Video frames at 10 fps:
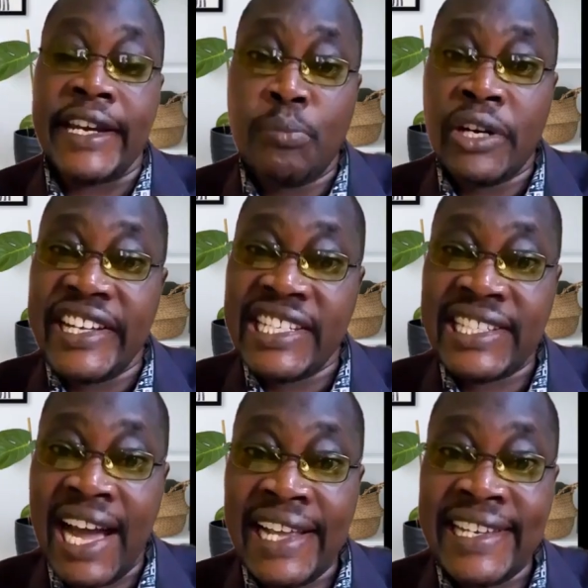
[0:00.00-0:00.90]
Nipple
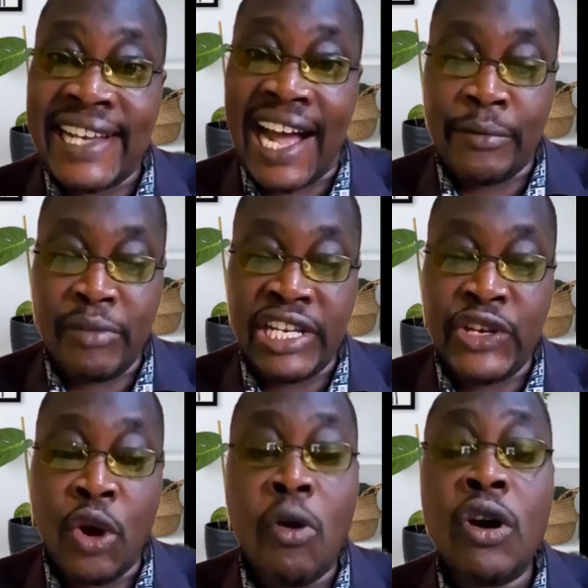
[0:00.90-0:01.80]
discharge can be
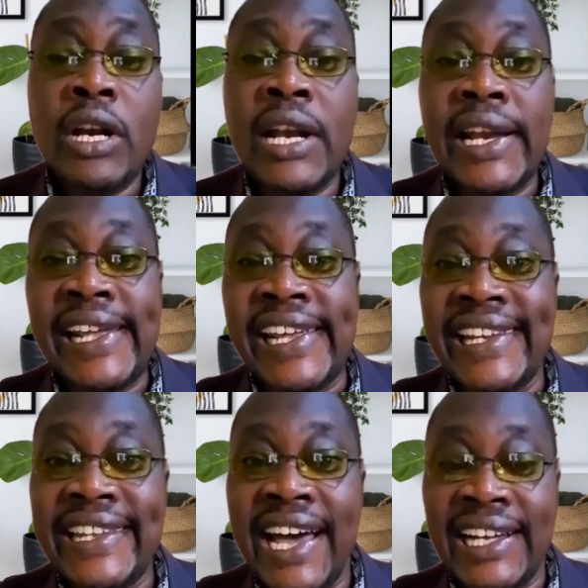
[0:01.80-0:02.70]
normal
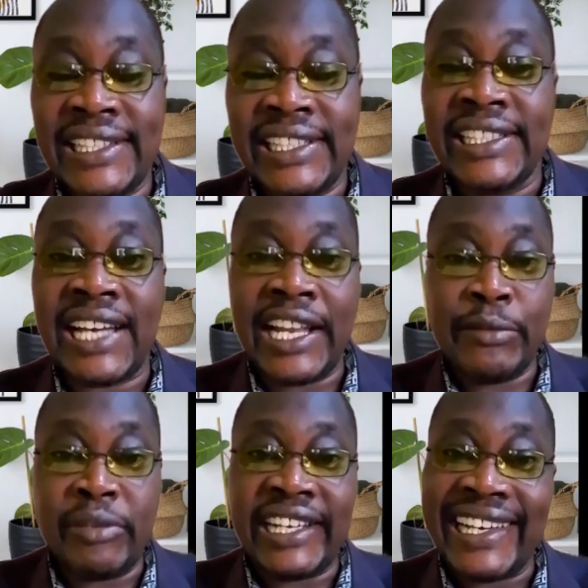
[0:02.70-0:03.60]
in that it
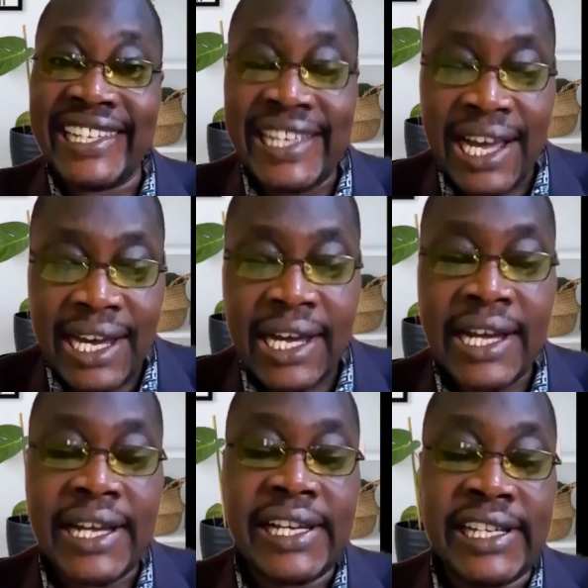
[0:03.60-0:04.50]
can be clear,
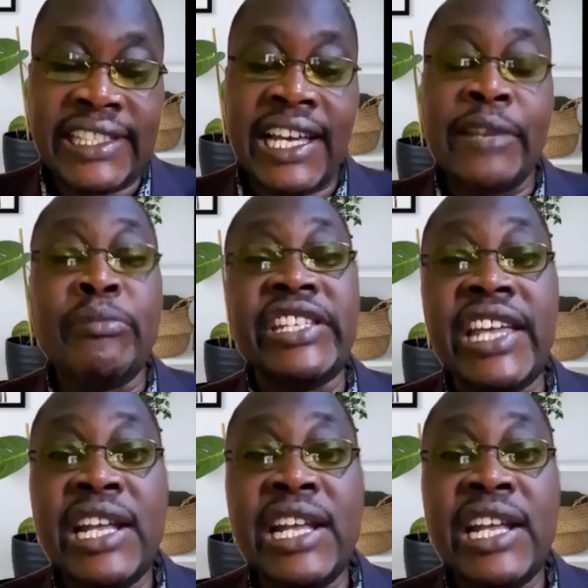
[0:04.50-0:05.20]
it can be